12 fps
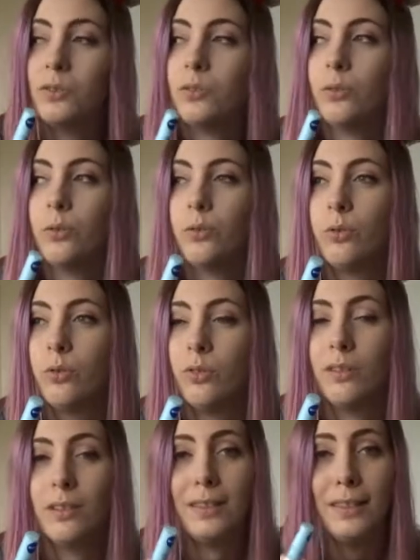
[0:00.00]
your
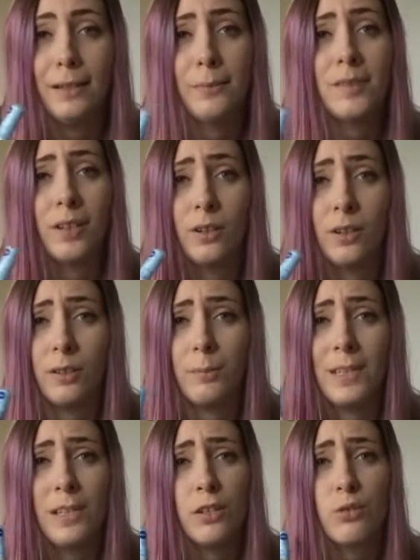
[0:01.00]
lips are going to
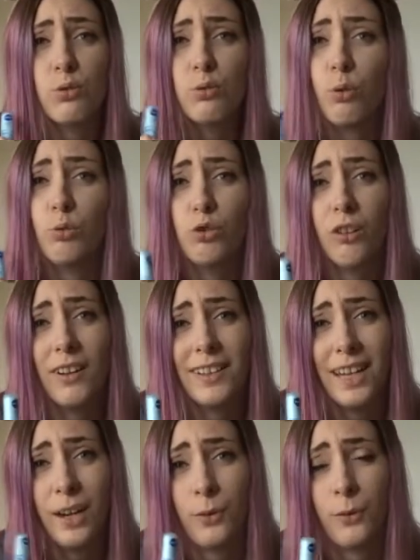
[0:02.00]
be so dried
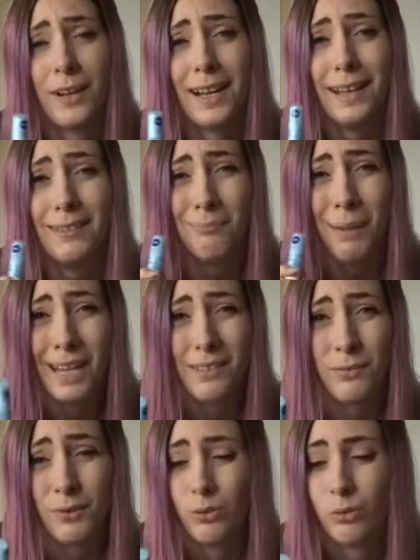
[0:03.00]
out and
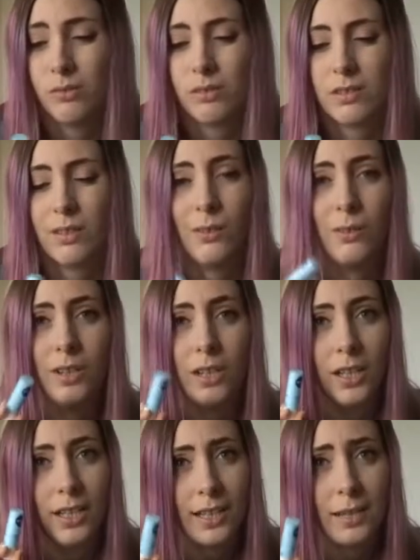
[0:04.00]
painful, so
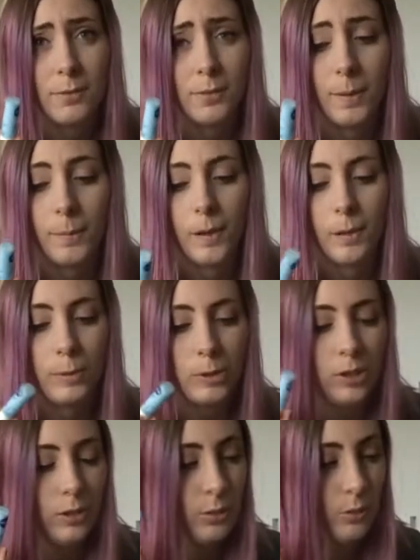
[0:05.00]
keep some lip balm
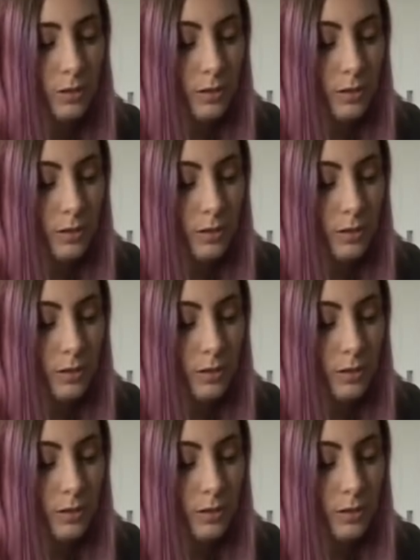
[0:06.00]
on you